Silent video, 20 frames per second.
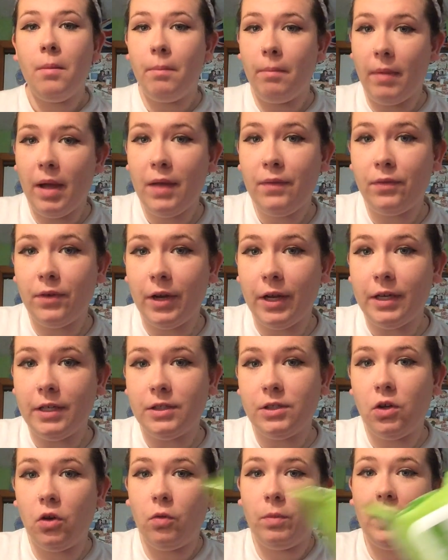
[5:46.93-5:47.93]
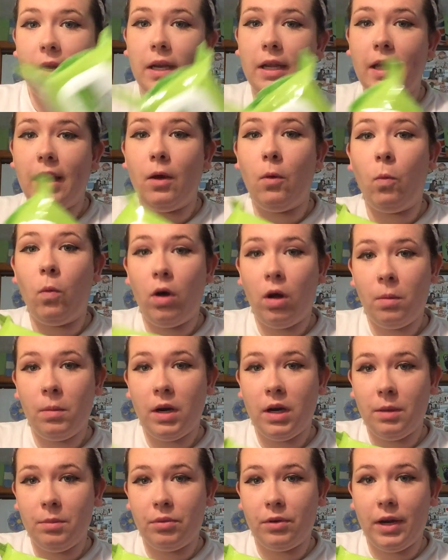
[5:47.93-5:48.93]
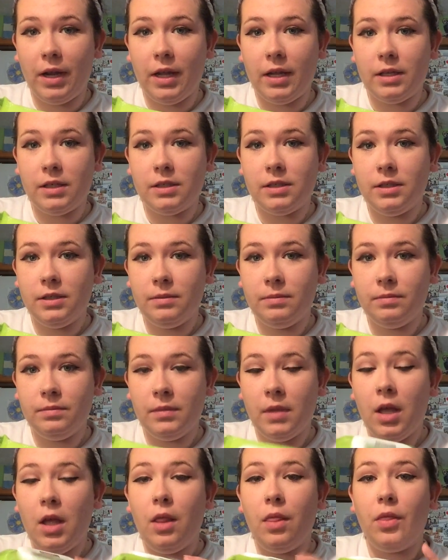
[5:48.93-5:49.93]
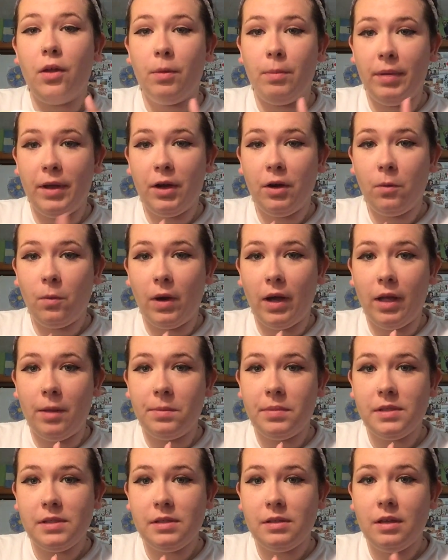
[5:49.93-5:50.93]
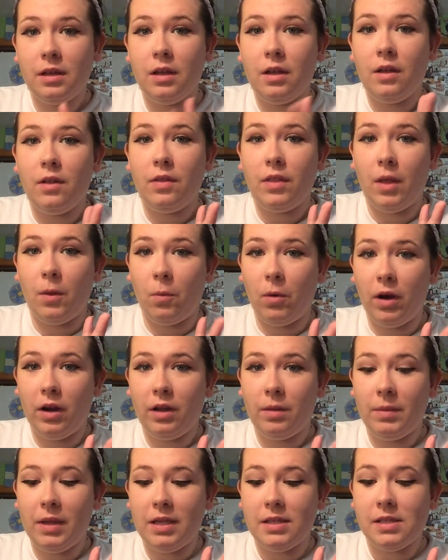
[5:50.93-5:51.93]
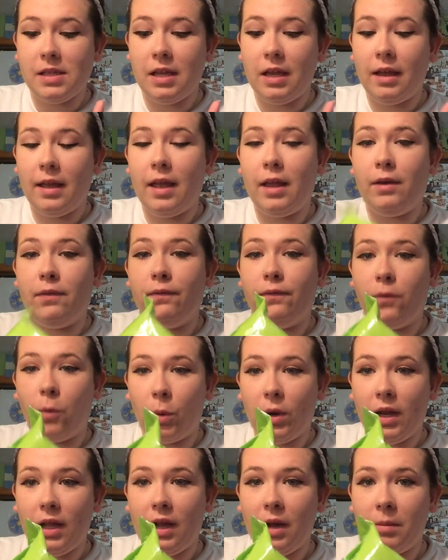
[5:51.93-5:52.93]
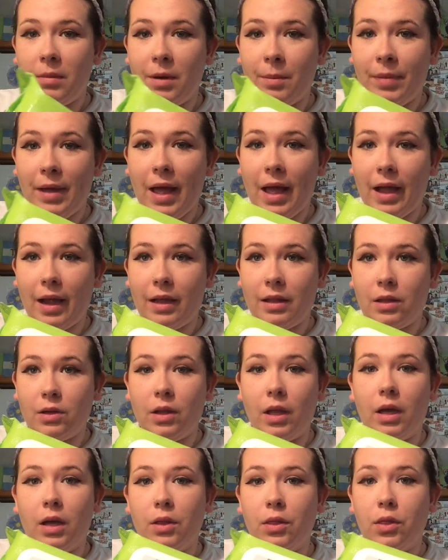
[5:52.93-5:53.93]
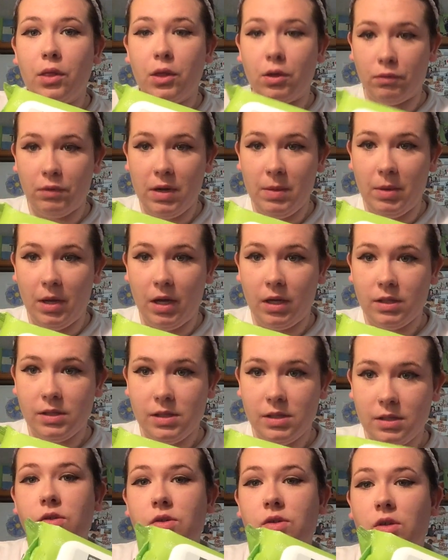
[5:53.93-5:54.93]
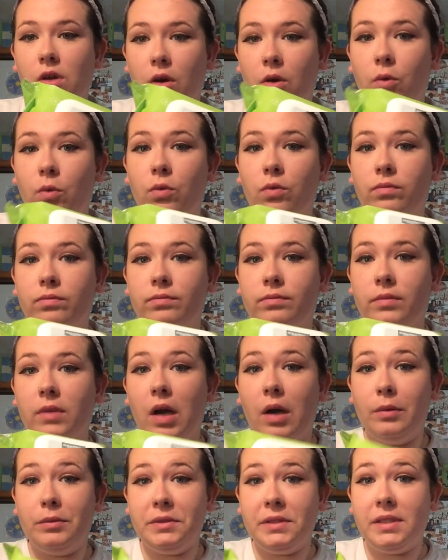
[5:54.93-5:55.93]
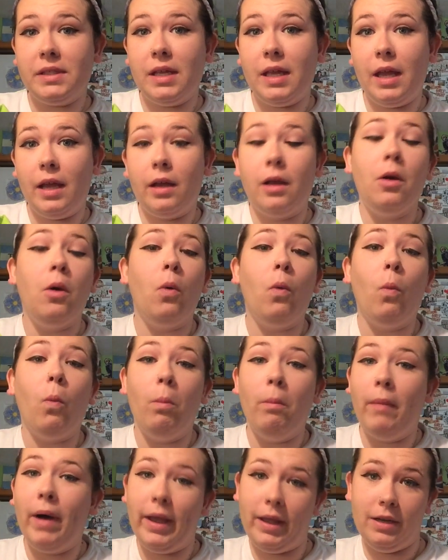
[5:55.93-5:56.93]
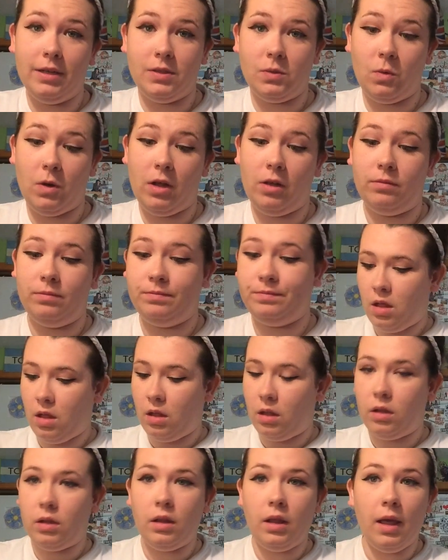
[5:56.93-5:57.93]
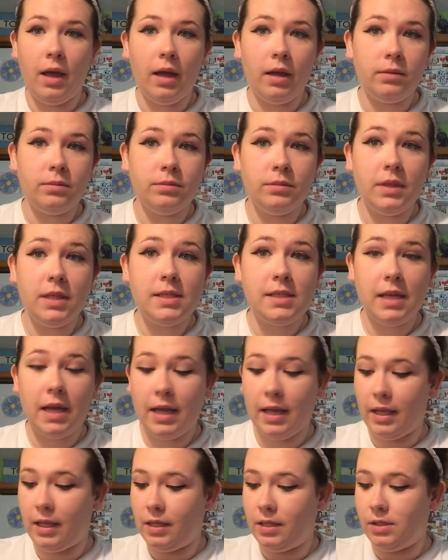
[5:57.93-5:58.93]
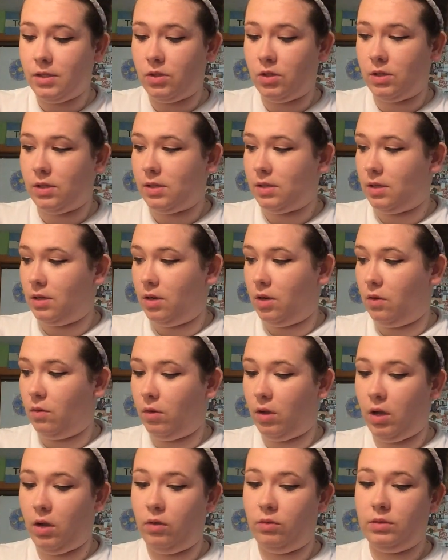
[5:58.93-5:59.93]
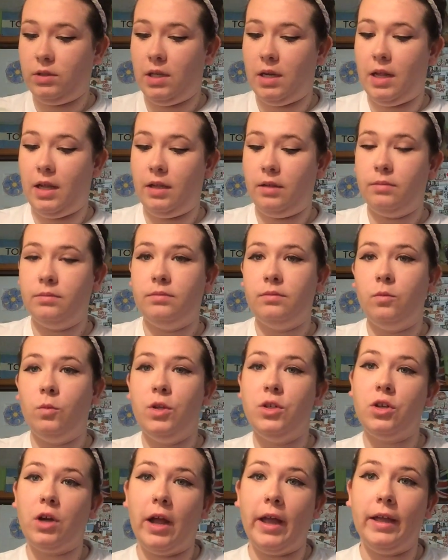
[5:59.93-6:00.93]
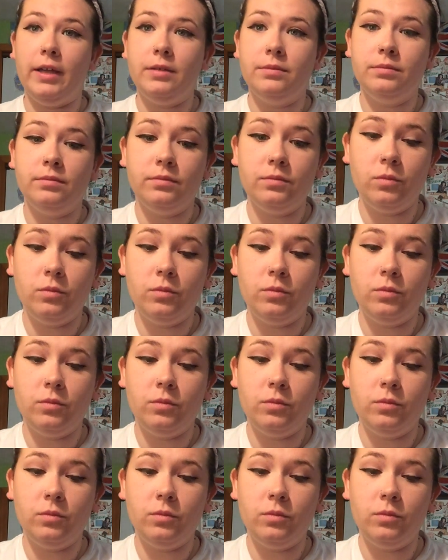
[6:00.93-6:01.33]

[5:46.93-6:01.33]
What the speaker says: My friend told me to get Walmart brand. They're bigger wipes, they work amazing, and 40 come in a pack, and they're like $3. So I was like, might as well. Yeah, this eye is just a no-go today. We tried.